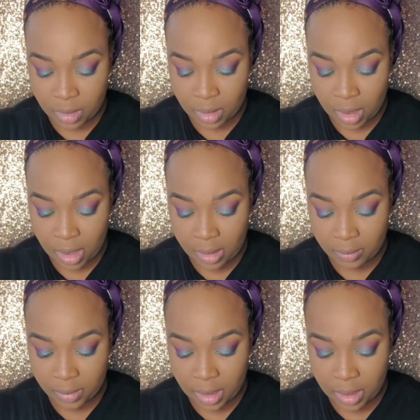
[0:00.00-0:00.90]
I
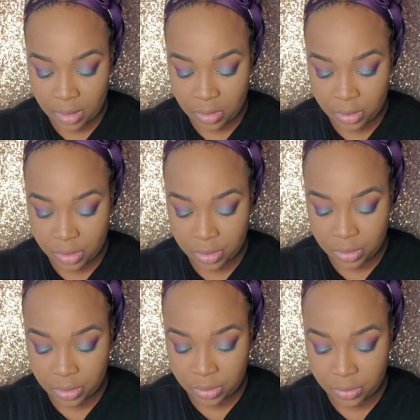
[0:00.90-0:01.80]
am not going
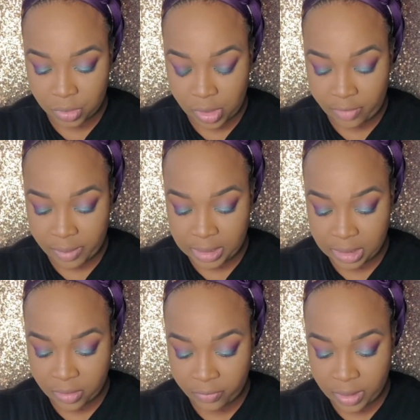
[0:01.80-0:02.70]
to drive
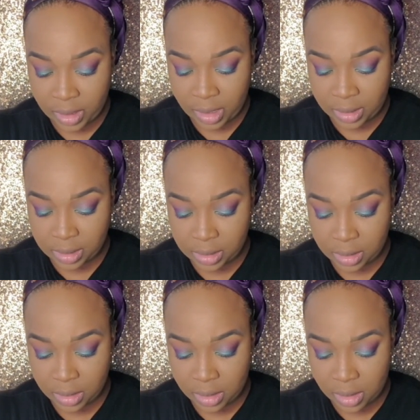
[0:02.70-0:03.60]
myself nuts
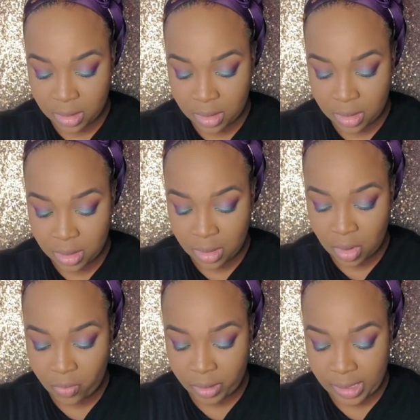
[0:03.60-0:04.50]

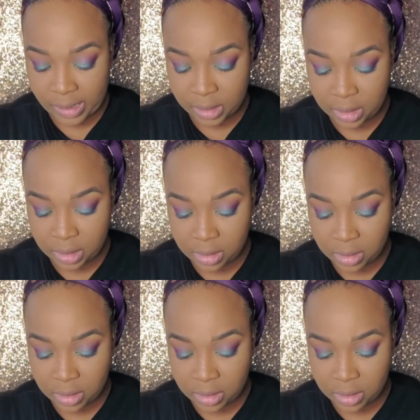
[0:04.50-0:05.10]
over lashes.